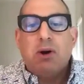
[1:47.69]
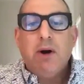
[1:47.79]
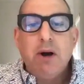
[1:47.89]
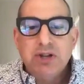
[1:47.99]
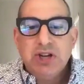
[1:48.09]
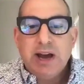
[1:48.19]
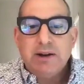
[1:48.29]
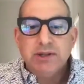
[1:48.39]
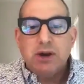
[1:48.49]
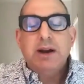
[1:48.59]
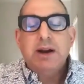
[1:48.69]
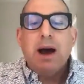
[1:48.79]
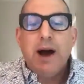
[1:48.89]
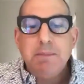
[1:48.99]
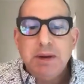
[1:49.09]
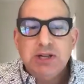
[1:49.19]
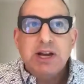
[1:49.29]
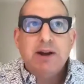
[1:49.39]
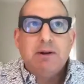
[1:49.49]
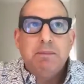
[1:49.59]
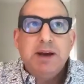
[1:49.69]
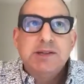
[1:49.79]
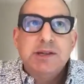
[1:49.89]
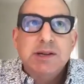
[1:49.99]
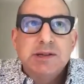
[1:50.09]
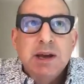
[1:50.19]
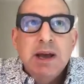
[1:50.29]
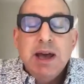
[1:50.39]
all channels on an omni-channel basis,